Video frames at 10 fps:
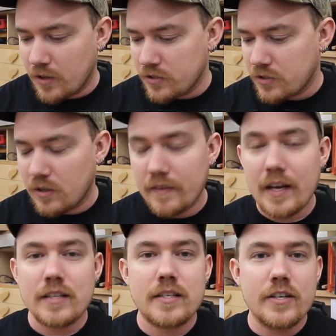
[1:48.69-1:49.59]
Also, I've
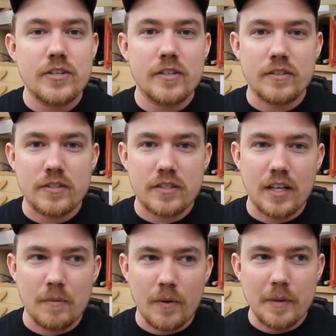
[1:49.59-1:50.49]
got t-shirts
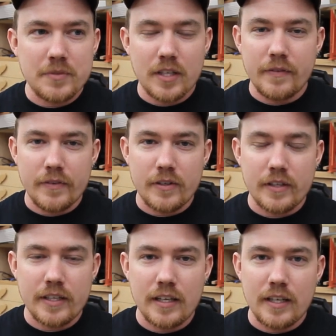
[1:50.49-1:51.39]
on my website. If you
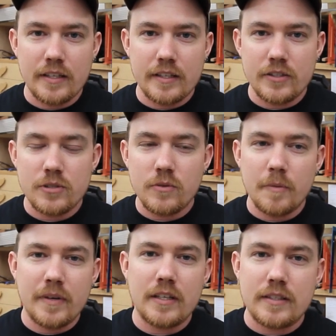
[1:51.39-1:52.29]
click on the
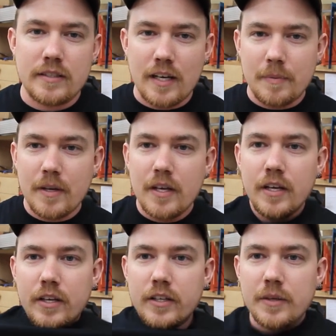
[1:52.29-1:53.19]
store button at the top
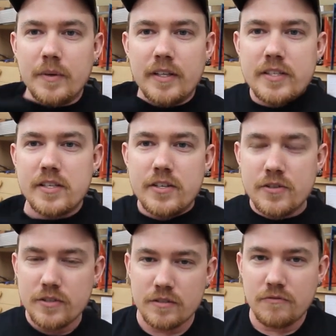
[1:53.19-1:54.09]
and get one of these
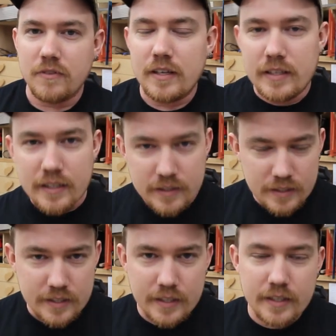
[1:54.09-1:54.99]
t-shirts, finally got
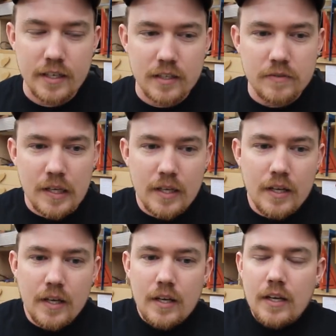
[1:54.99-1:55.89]
that taken care of.
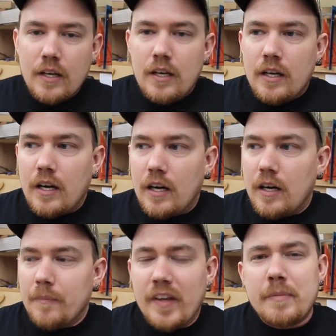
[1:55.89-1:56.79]

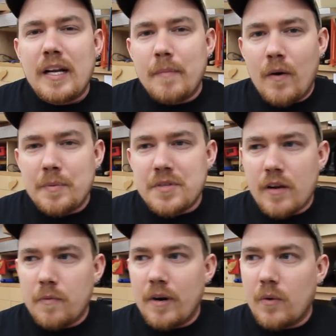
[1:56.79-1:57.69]
Um, they've been on my
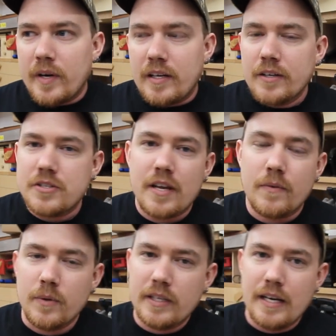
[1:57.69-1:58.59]
website for about a week now, just
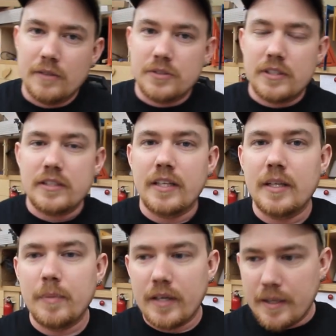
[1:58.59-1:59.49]
haven't really announced it to
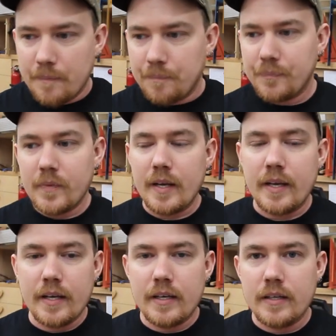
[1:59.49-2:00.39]
anybody.
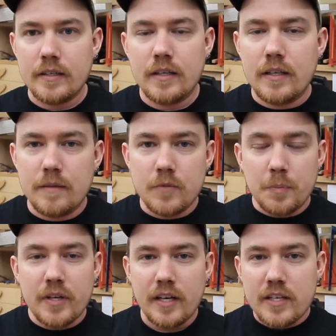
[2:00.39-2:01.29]
And um, they're
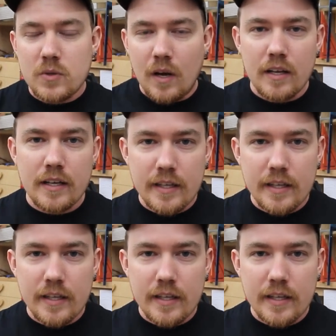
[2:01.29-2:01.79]
pretty nice quality.